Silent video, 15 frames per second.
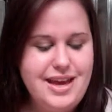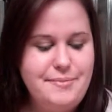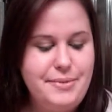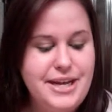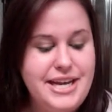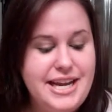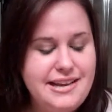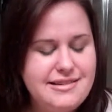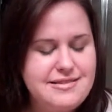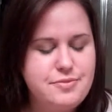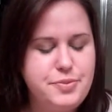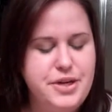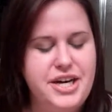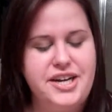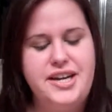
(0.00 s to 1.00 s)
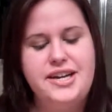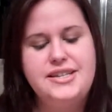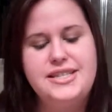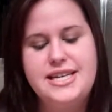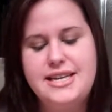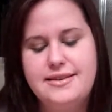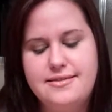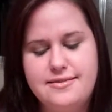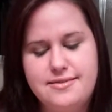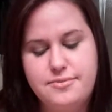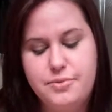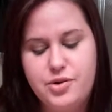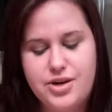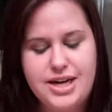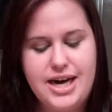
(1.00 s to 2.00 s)
And my next product is
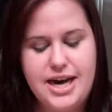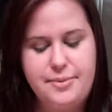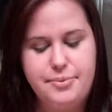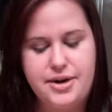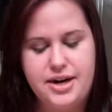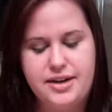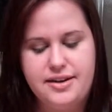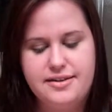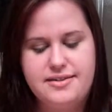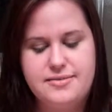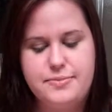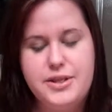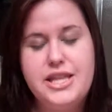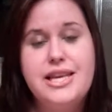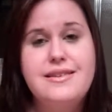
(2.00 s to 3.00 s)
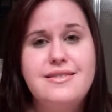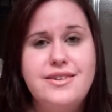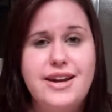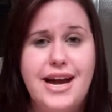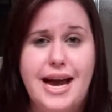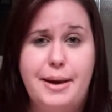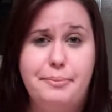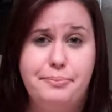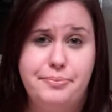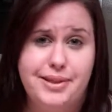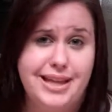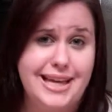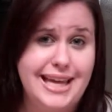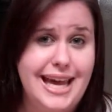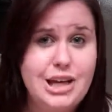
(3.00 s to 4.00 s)
more eye products, but these are
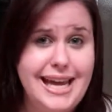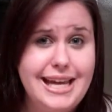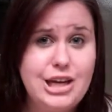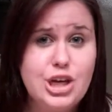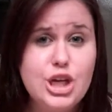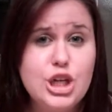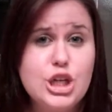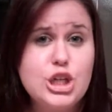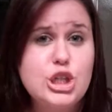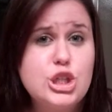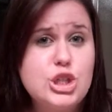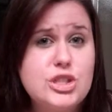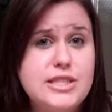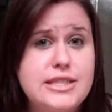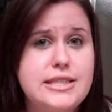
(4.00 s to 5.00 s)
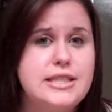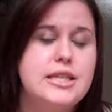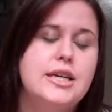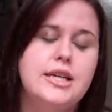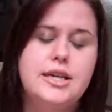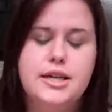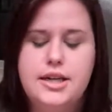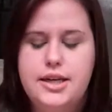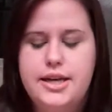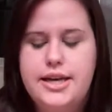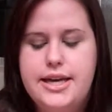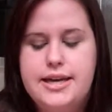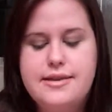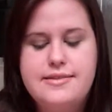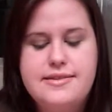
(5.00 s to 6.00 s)
applicators.
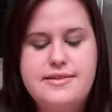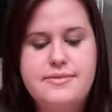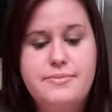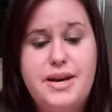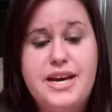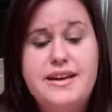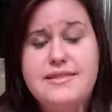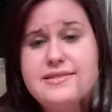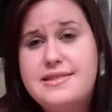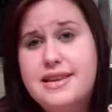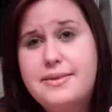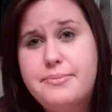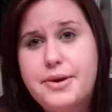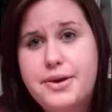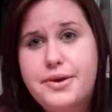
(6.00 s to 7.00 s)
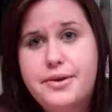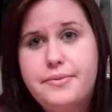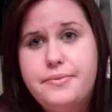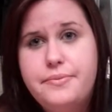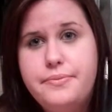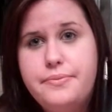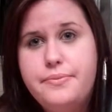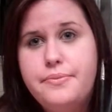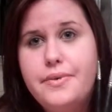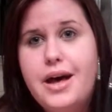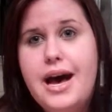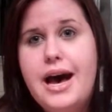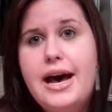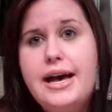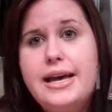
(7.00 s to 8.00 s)
It's my Sigma
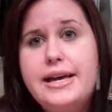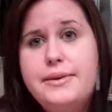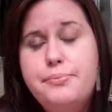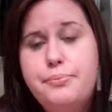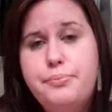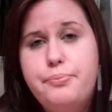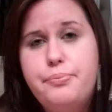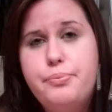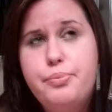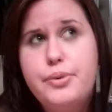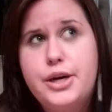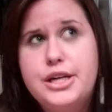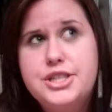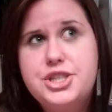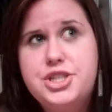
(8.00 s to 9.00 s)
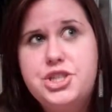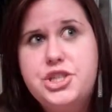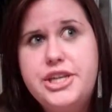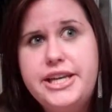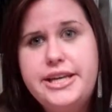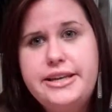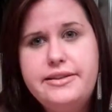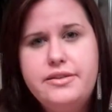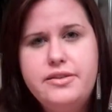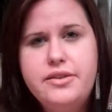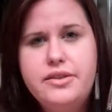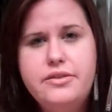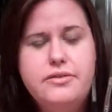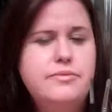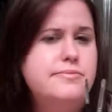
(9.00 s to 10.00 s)
eye brush
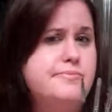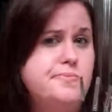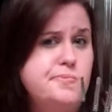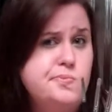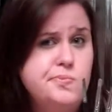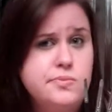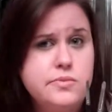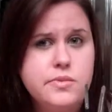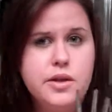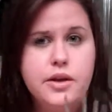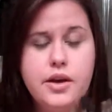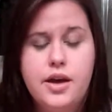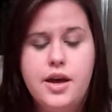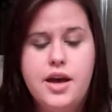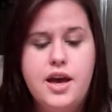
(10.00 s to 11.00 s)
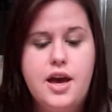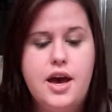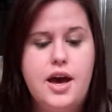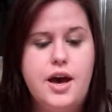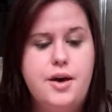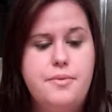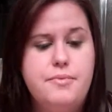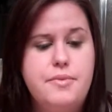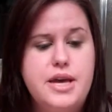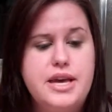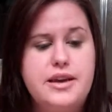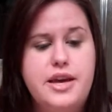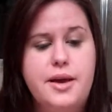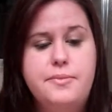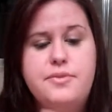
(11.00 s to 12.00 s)
kit. Um,
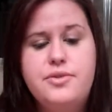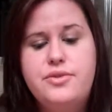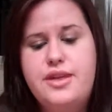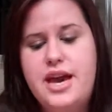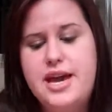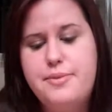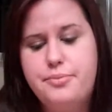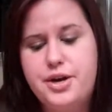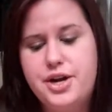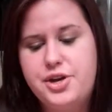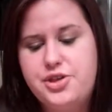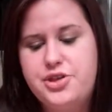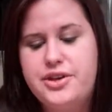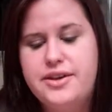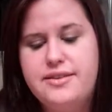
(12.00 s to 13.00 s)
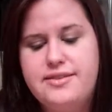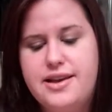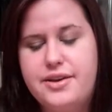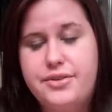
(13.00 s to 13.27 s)
it comes with eight brushes.